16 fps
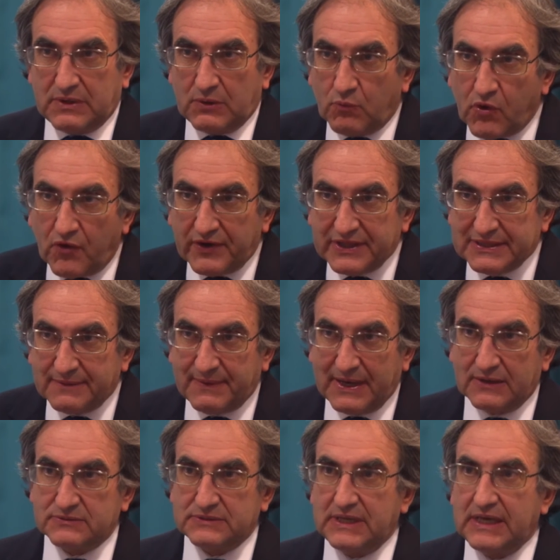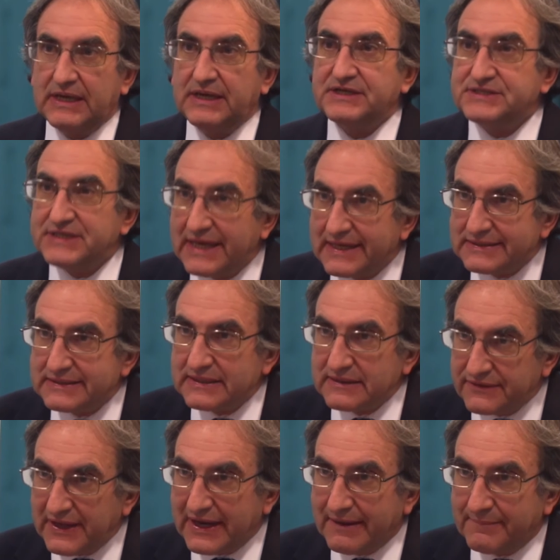worried about initiating
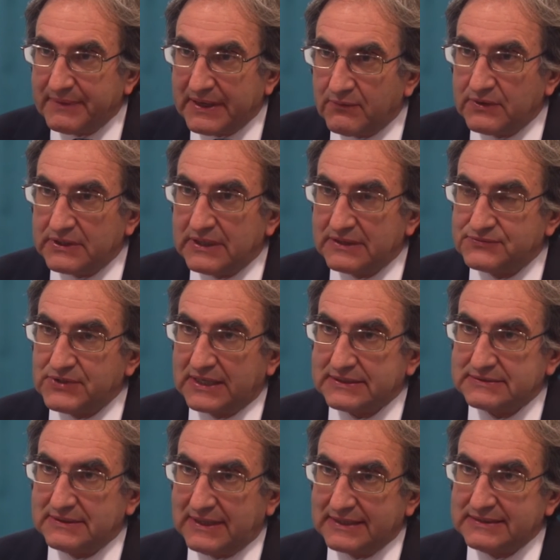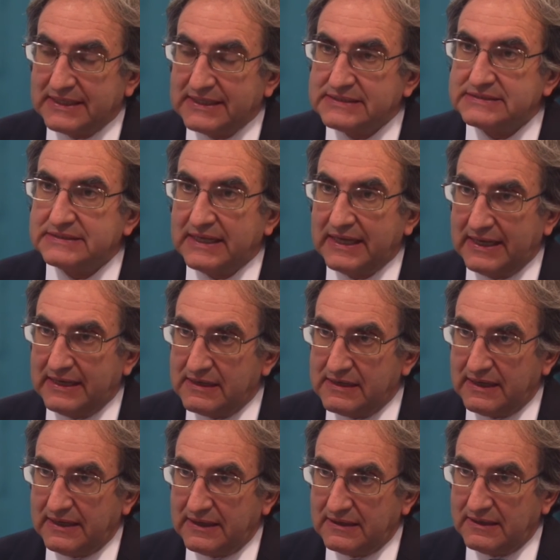therapy with a drug like this
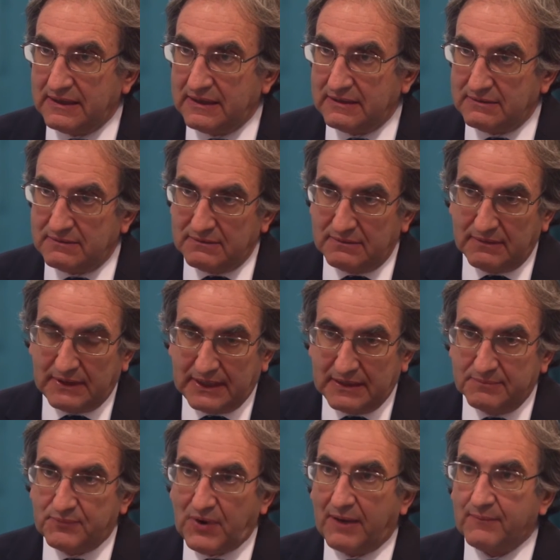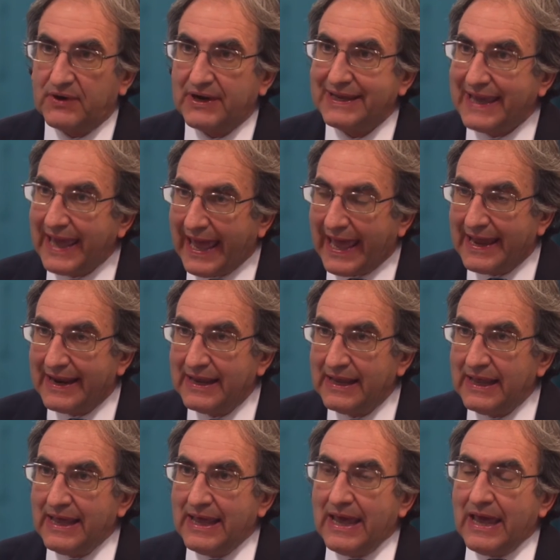in primary care.
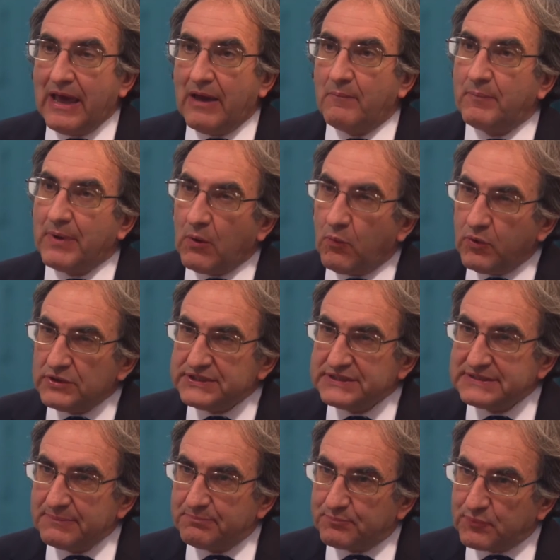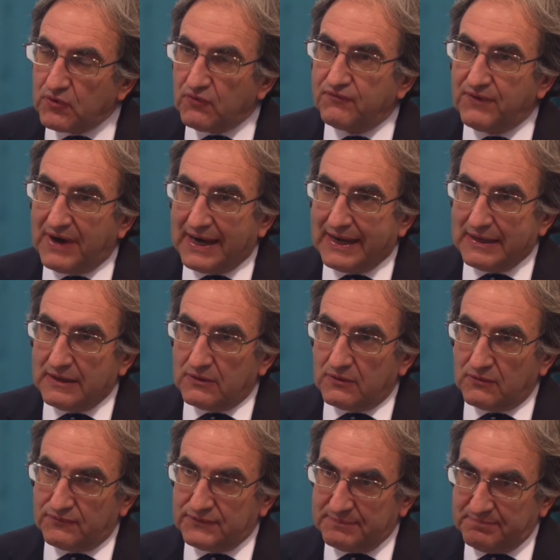But what is the profile
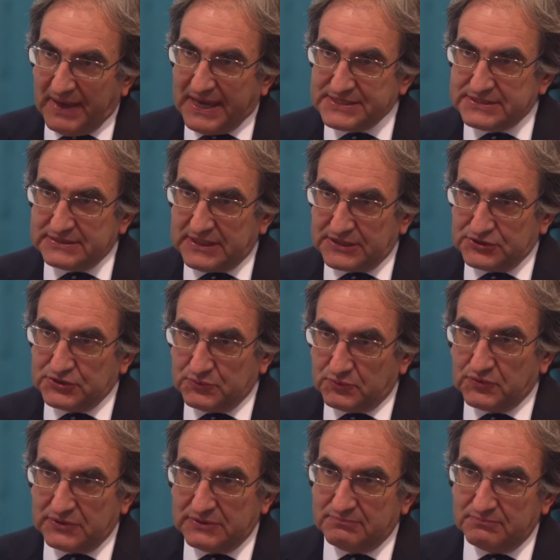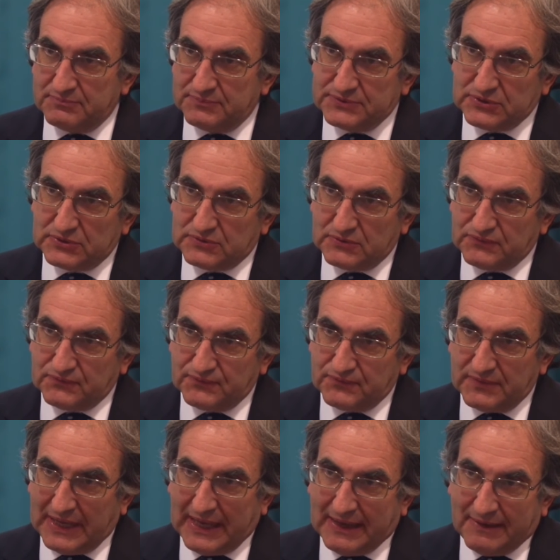of the patient that you would sort of
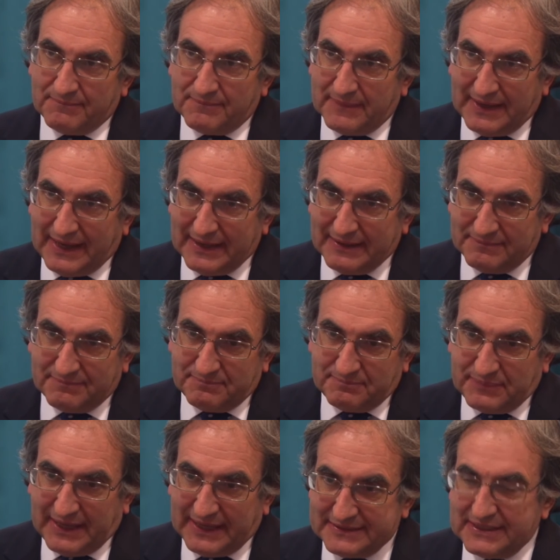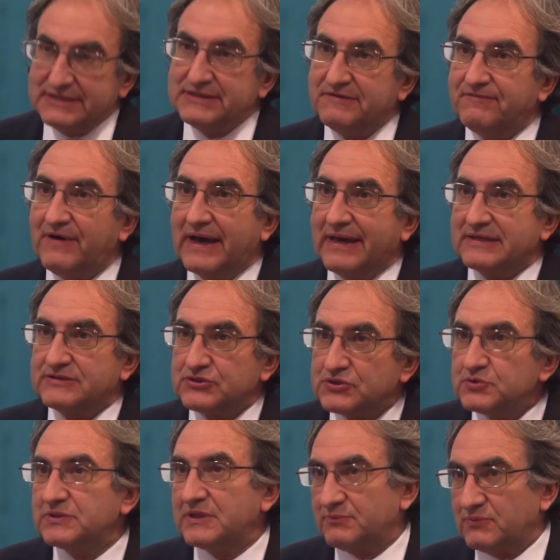identify as
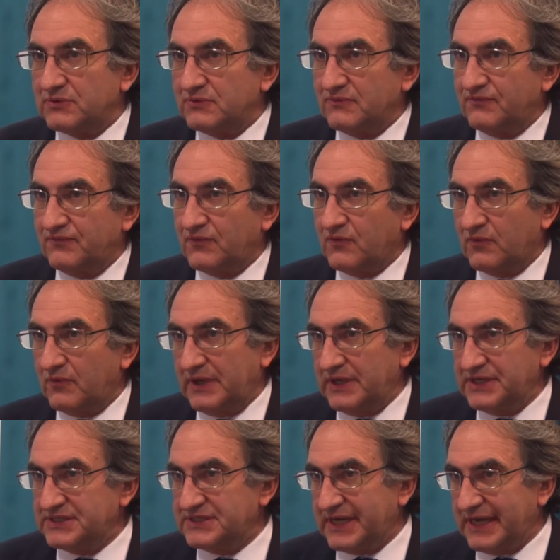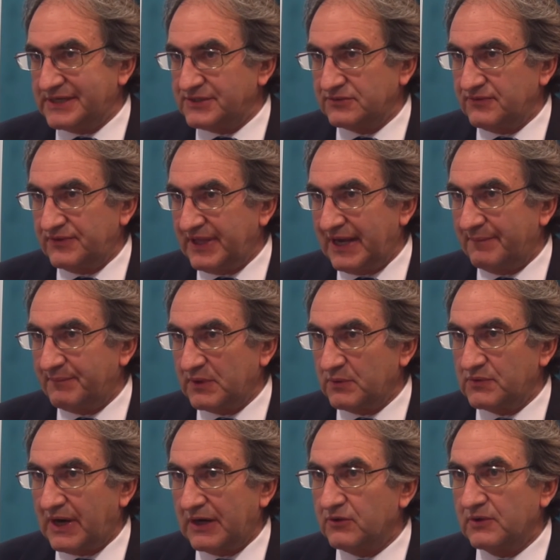suitable for initiation therapy
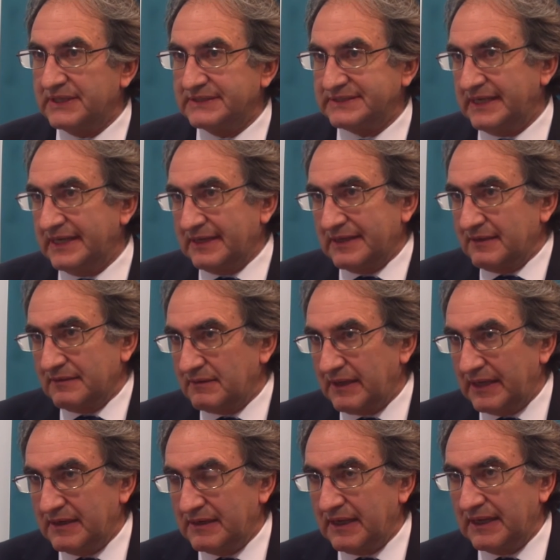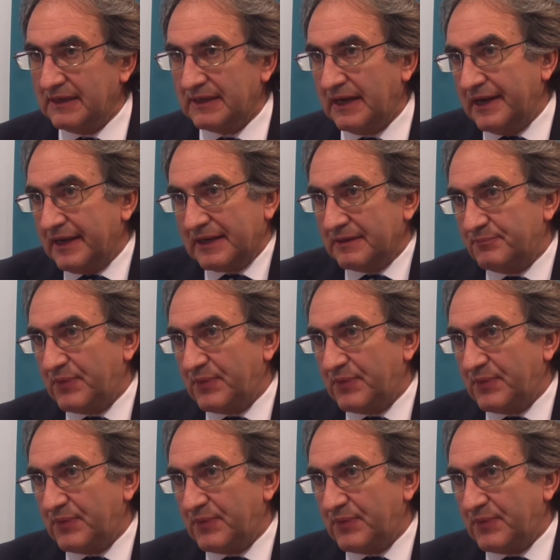with ranolazine in clinical